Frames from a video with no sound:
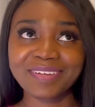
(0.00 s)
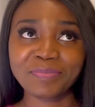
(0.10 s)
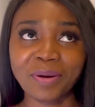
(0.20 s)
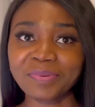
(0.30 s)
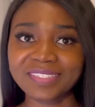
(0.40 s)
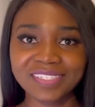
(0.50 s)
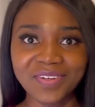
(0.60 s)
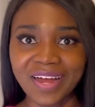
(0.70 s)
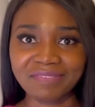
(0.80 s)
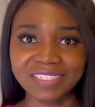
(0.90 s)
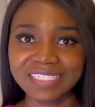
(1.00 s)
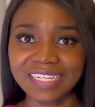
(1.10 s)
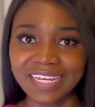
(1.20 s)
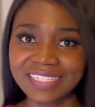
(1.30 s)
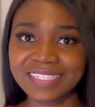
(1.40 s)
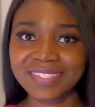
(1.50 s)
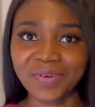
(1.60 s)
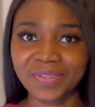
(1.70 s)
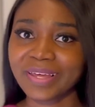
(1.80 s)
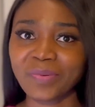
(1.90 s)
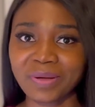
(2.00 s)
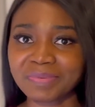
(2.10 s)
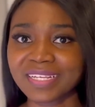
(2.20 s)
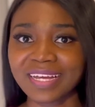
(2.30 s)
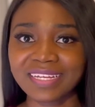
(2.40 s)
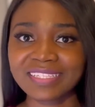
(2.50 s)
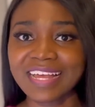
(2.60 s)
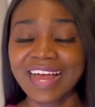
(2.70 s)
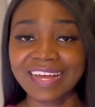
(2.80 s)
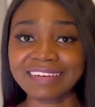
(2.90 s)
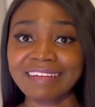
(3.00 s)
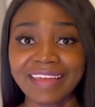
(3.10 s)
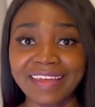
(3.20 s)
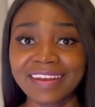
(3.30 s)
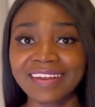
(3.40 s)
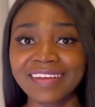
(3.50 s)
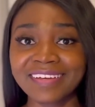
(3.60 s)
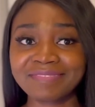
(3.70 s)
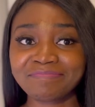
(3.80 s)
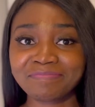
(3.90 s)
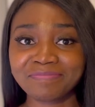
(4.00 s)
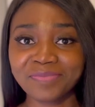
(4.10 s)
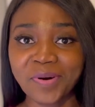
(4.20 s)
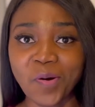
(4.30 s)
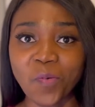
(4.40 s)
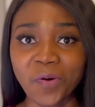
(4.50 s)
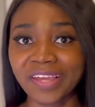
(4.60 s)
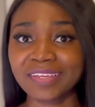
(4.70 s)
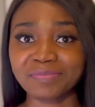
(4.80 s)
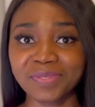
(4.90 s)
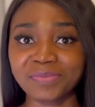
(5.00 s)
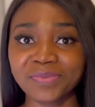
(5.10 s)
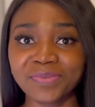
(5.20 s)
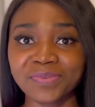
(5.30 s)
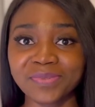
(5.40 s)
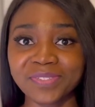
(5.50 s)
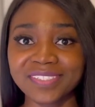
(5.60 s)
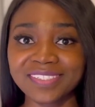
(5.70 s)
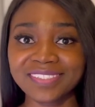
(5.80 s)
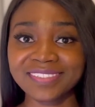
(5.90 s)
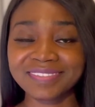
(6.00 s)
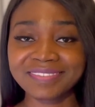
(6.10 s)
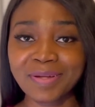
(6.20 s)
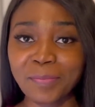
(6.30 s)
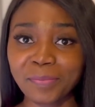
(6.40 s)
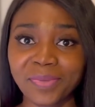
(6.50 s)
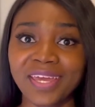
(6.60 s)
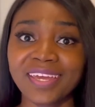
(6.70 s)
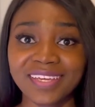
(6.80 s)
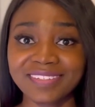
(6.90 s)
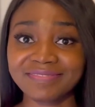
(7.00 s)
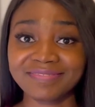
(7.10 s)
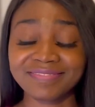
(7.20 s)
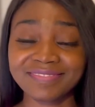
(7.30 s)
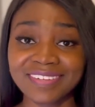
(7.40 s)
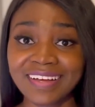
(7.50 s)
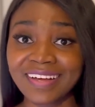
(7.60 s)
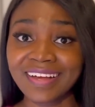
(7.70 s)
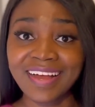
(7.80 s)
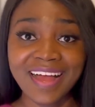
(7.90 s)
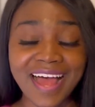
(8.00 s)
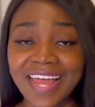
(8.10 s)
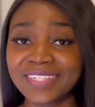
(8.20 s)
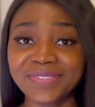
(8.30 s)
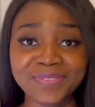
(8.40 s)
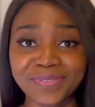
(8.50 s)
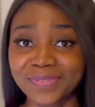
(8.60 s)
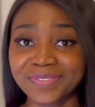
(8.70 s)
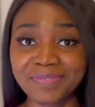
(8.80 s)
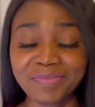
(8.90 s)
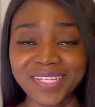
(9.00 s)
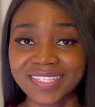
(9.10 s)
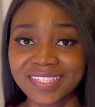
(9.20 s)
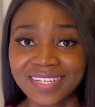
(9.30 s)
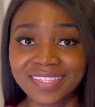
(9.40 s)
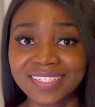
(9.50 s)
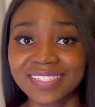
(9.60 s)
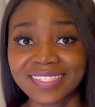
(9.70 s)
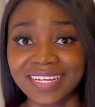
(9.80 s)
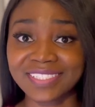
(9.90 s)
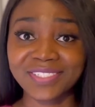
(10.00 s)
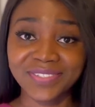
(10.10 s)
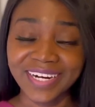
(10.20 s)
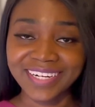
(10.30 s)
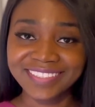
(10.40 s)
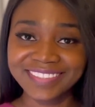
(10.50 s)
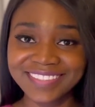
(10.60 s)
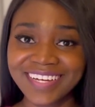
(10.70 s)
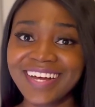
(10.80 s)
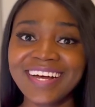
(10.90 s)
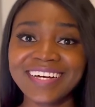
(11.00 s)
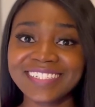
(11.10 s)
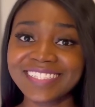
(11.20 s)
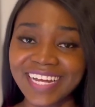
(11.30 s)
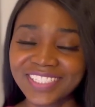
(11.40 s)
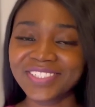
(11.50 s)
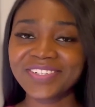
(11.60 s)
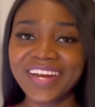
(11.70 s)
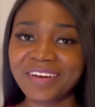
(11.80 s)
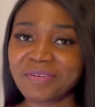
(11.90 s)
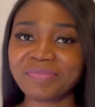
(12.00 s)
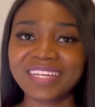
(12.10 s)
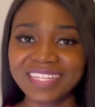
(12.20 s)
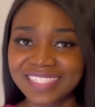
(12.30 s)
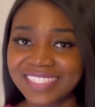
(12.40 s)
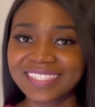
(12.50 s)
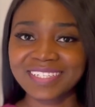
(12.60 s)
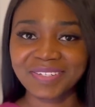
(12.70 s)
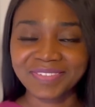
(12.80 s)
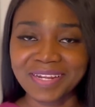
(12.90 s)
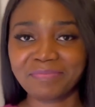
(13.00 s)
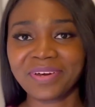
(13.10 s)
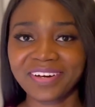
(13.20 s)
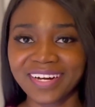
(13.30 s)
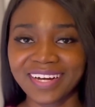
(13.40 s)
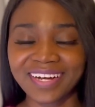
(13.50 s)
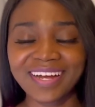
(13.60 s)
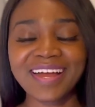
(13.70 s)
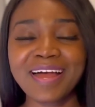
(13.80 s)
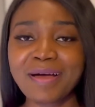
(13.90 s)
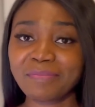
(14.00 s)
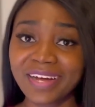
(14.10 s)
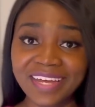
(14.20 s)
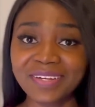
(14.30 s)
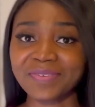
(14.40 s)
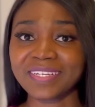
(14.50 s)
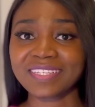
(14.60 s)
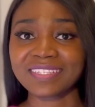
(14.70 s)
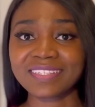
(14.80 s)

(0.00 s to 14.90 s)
purposely not having dates on their website, and then walk-in people would pay. I don't know, but this is Nigeria. Nigeria replicating itself in America. But anyways,